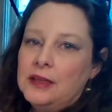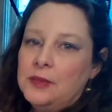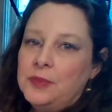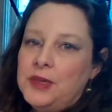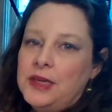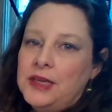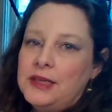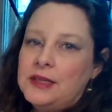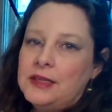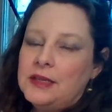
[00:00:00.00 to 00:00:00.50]
the
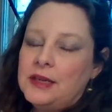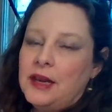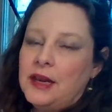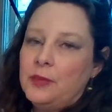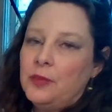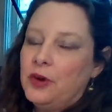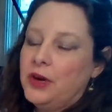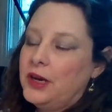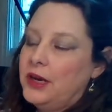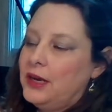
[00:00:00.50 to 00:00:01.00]
piece that I'm
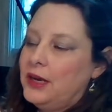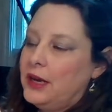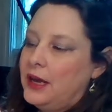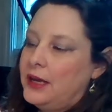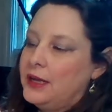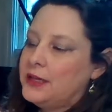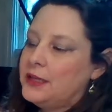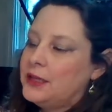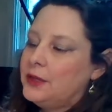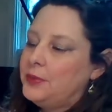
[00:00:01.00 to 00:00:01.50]
working
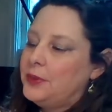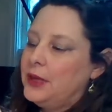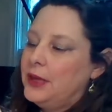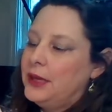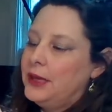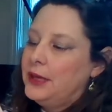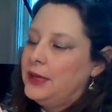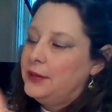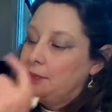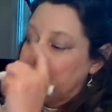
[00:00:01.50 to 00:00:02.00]
on to
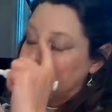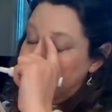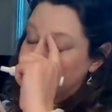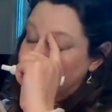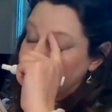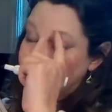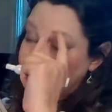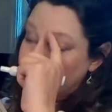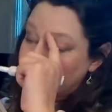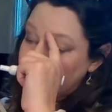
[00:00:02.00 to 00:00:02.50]
play it
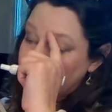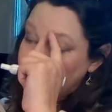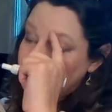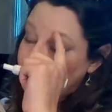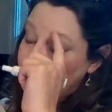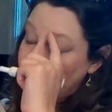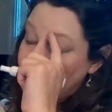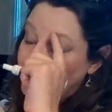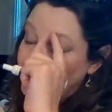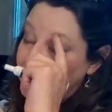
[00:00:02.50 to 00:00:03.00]

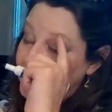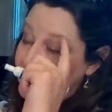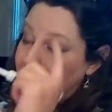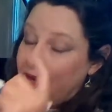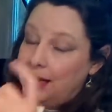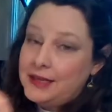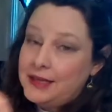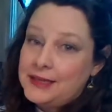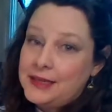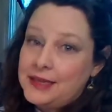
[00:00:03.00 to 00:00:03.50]

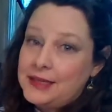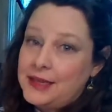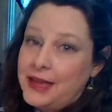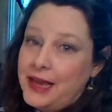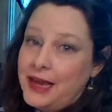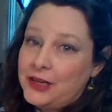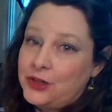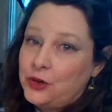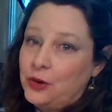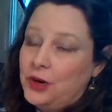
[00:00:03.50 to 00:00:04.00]
as a
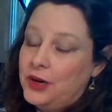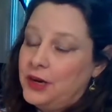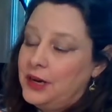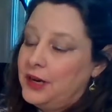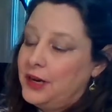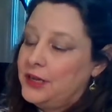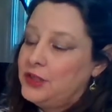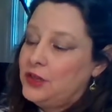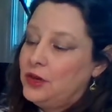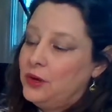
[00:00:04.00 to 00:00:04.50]
slash chord, and
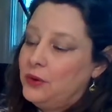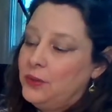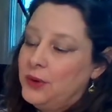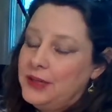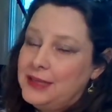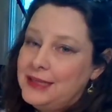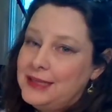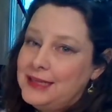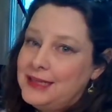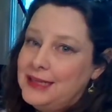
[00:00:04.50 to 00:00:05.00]
I don't want
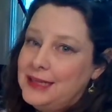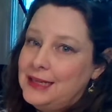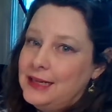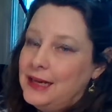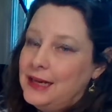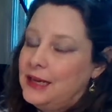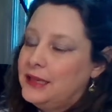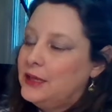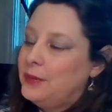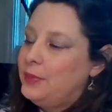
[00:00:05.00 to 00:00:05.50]
the D
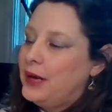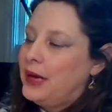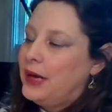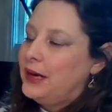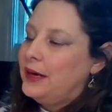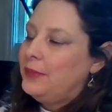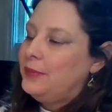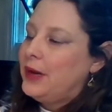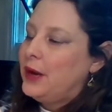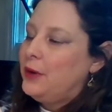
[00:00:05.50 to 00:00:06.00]
on the
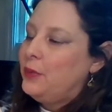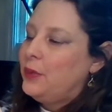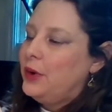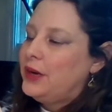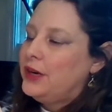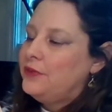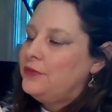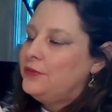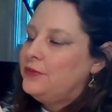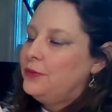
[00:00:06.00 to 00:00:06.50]
bottom. I want
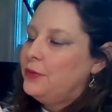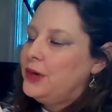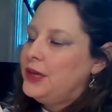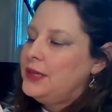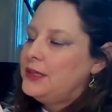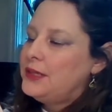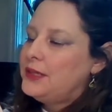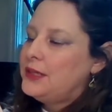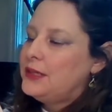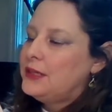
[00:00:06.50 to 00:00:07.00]
it
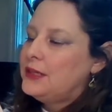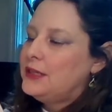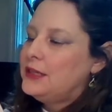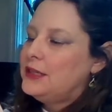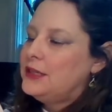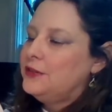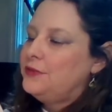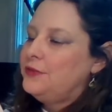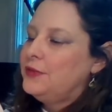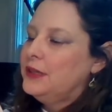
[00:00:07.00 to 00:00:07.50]
voiced
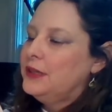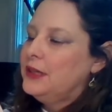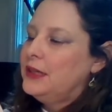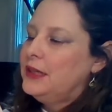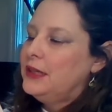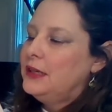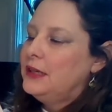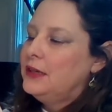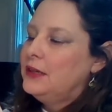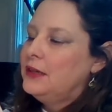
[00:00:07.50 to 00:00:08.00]

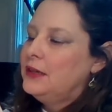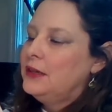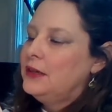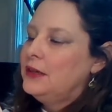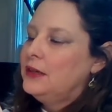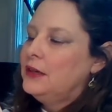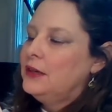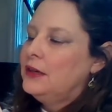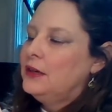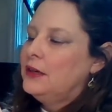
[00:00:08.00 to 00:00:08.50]
differently.
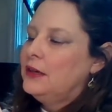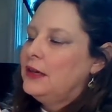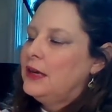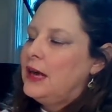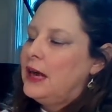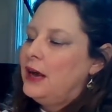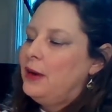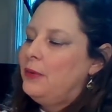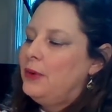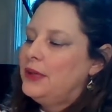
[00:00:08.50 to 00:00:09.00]

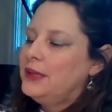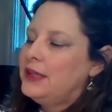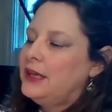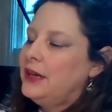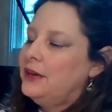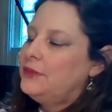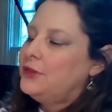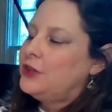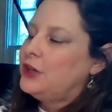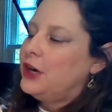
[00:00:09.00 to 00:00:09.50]
I want the
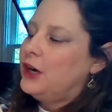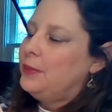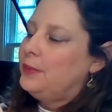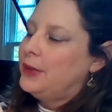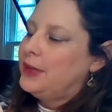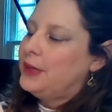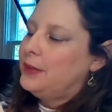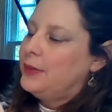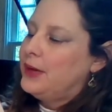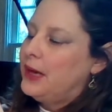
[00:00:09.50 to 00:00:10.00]
F sharp on
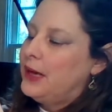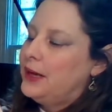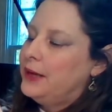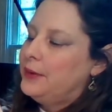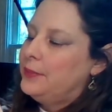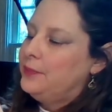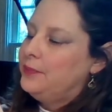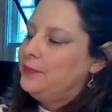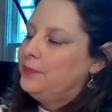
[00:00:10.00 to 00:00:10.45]
the bottom.